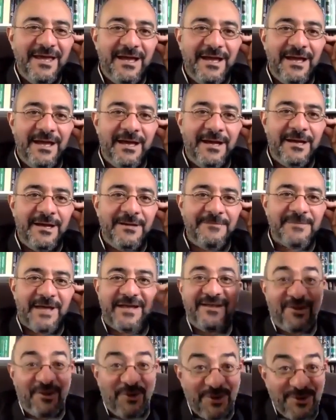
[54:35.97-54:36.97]
an
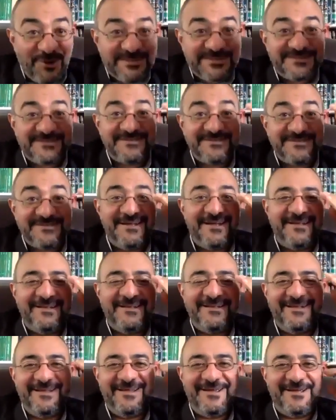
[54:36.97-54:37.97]
economist
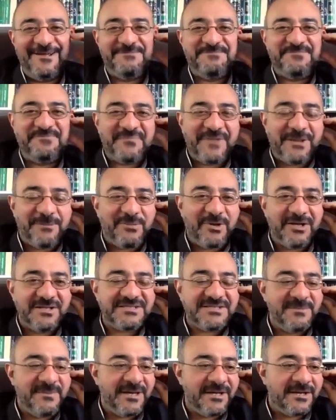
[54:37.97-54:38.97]
and
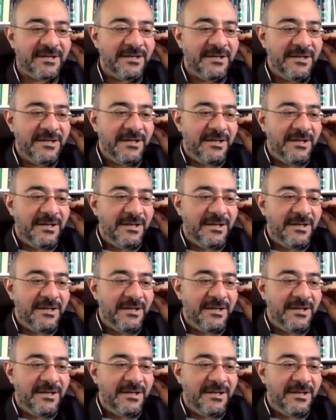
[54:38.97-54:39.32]
policymaker.